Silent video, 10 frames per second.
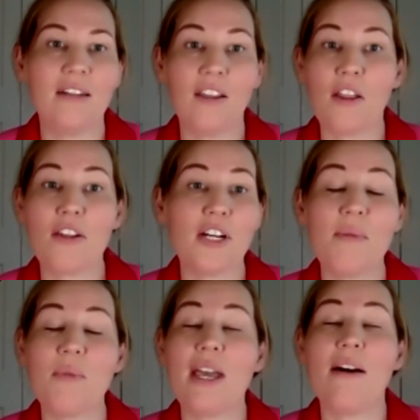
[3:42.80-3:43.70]
a lot of the
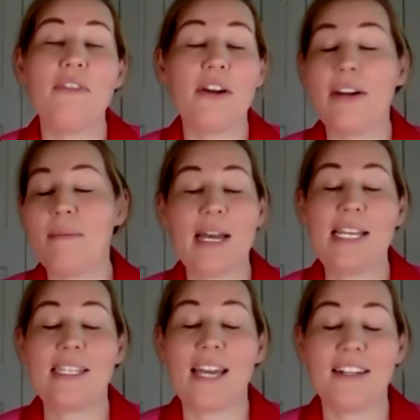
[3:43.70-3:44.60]
time we are very
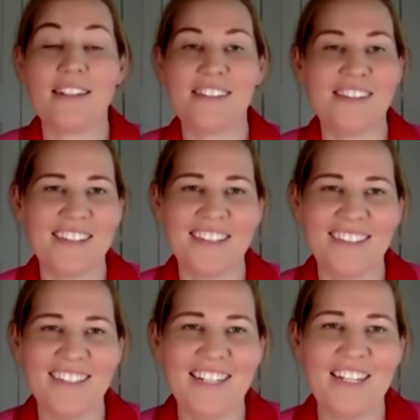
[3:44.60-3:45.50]
amazing at it. So
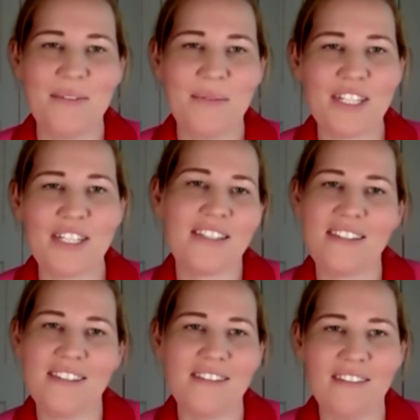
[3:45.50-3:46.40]
we just,
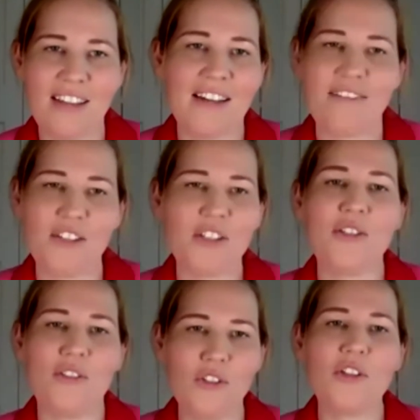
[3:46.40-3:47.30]
yeah, to
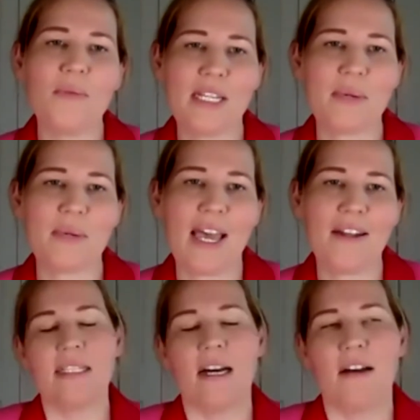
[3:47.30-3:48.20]
do the best we
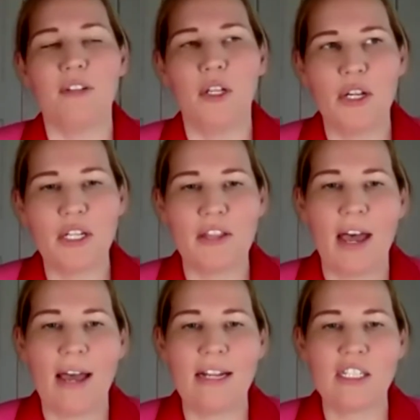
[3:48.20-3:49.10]
can. I've learned
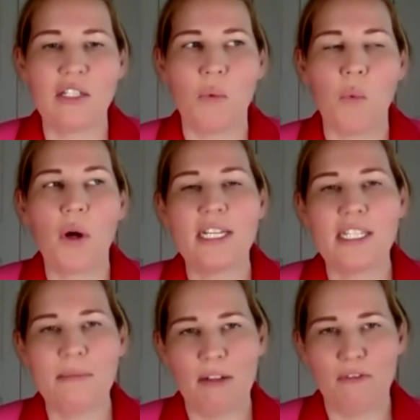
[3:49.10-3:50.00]
that what
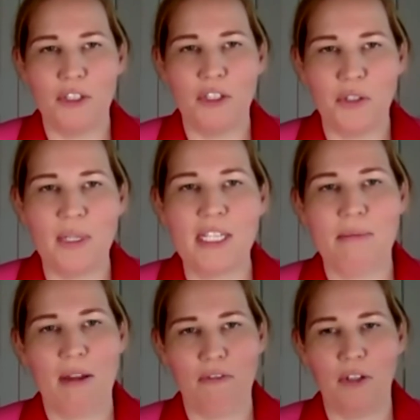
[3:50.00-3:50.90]
is meant for you is meant for